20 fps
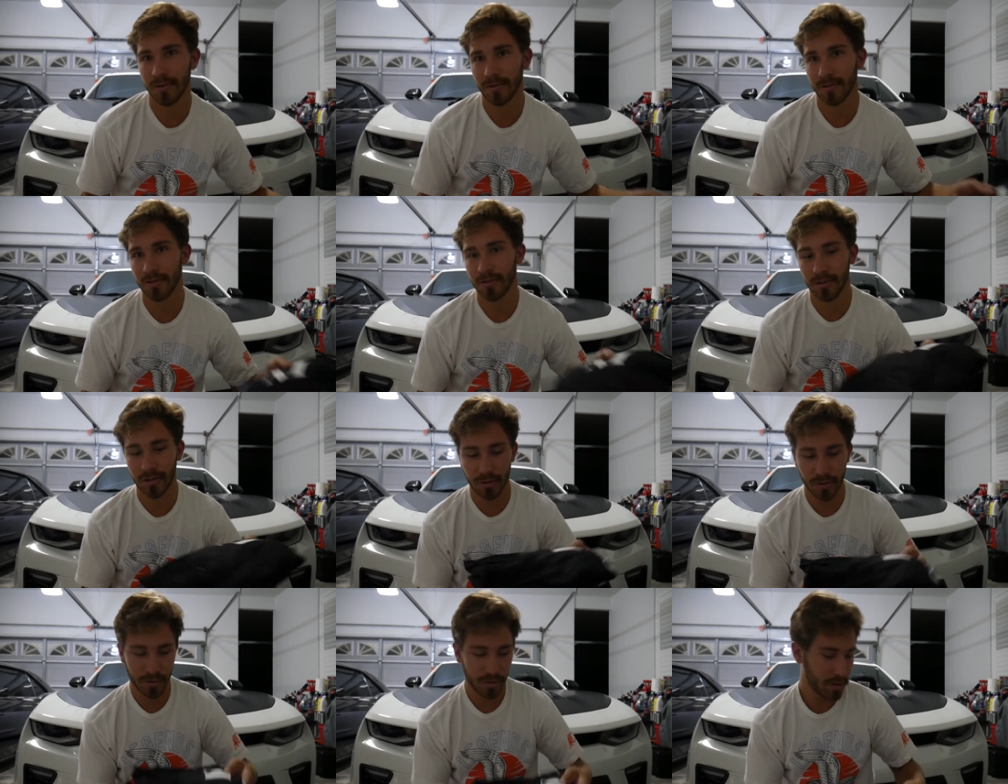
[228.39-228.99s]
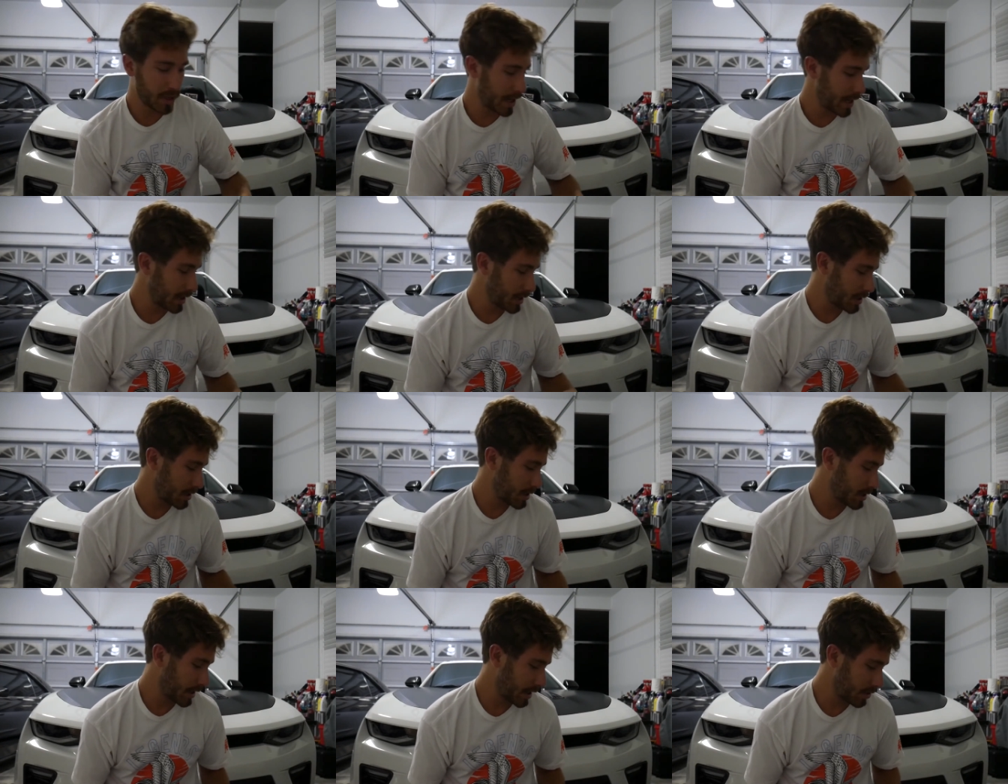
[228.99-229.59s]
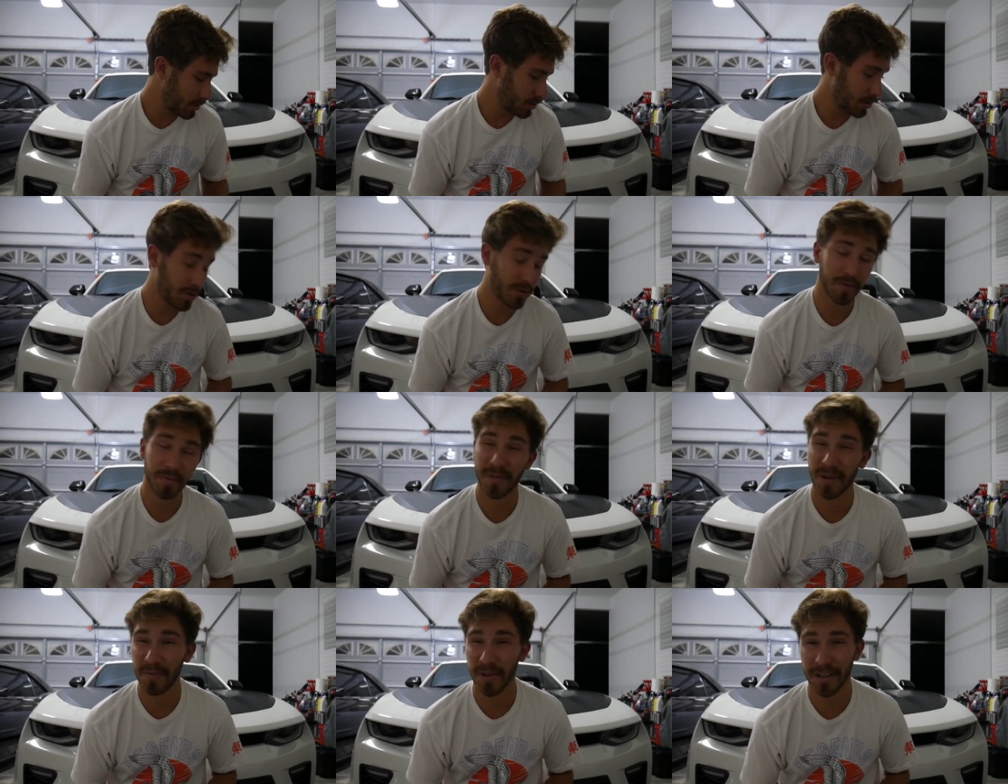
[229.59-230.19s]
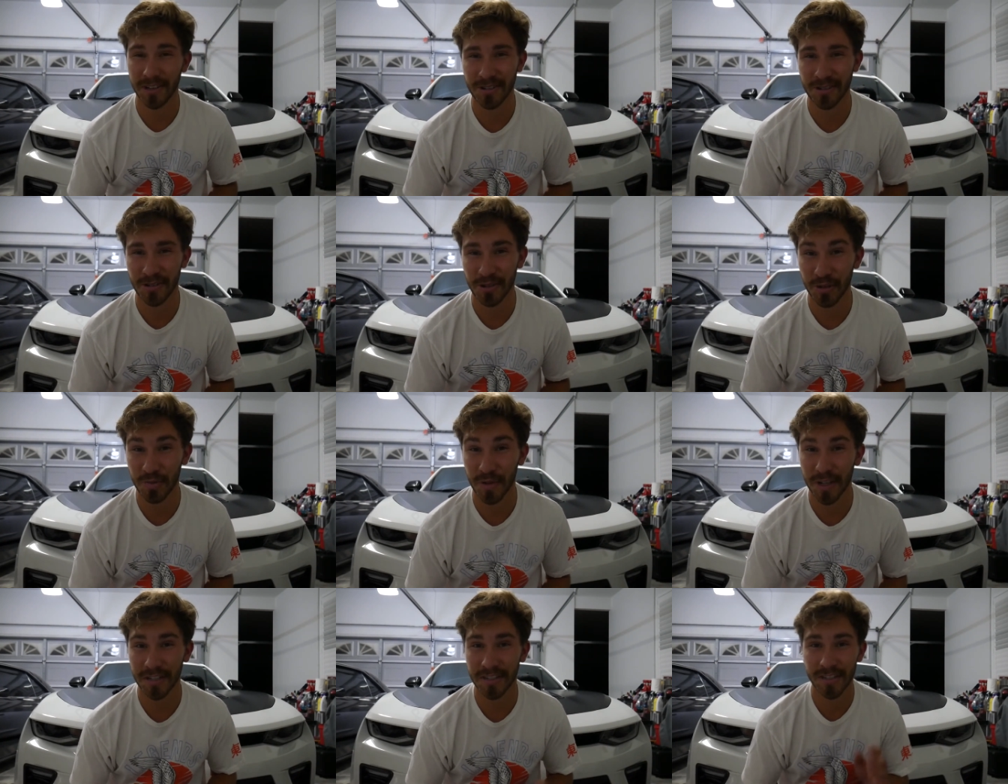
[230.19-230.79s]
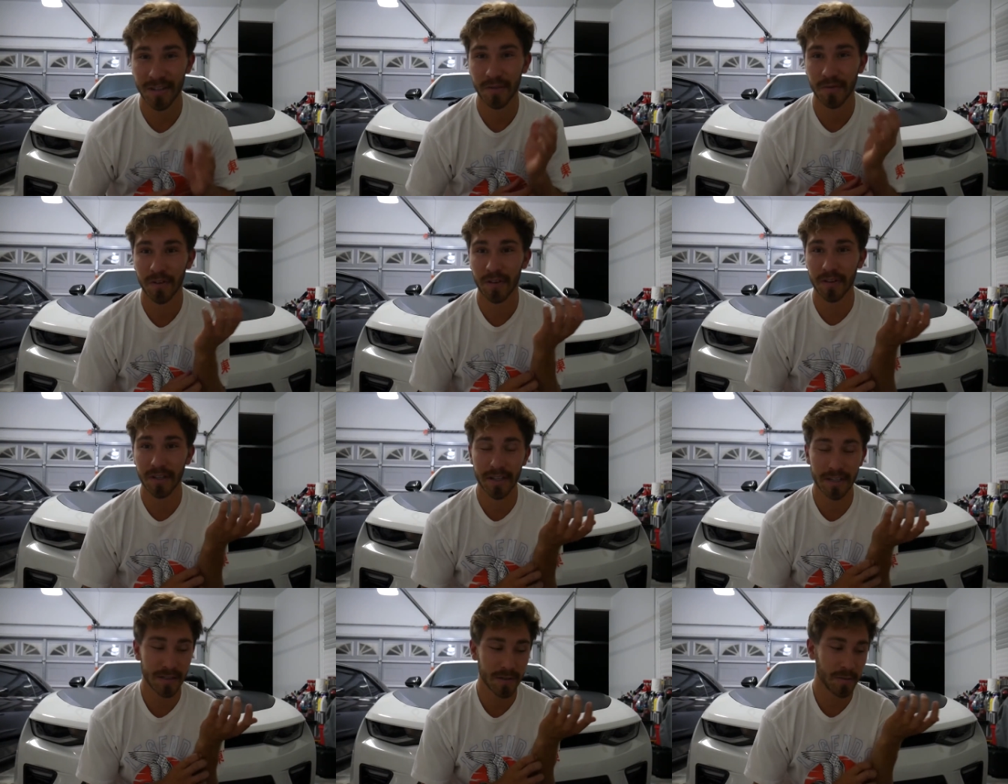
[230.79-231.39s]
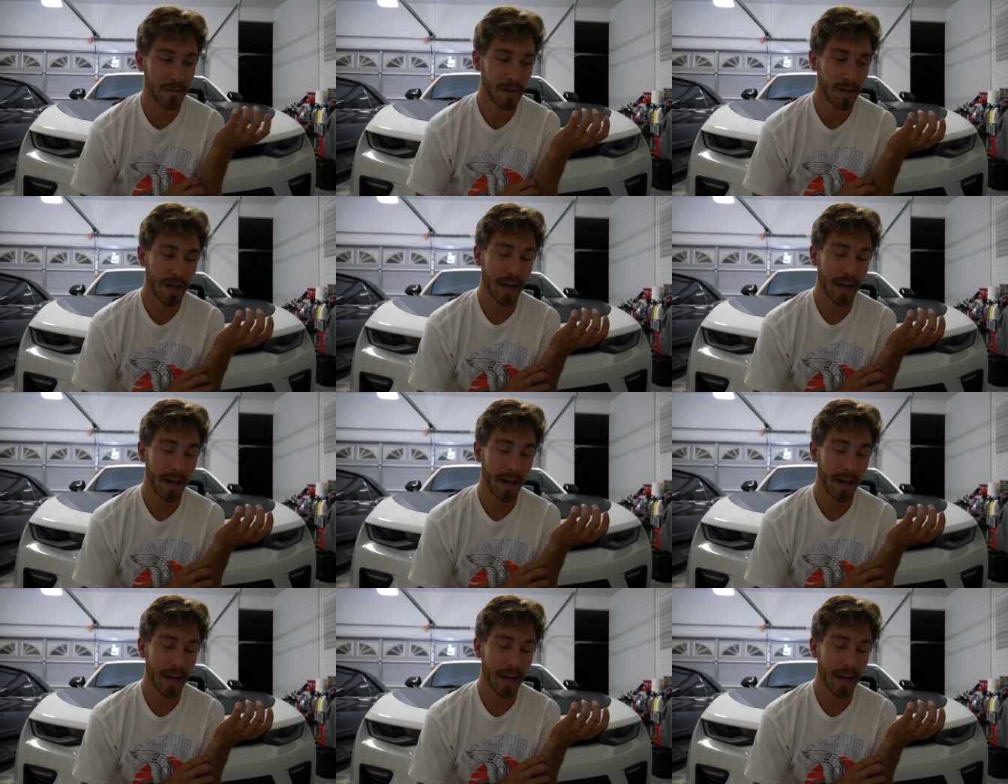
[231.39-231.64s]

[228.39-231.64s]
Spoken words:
So like, I don't know if maybe I screwed myself on this.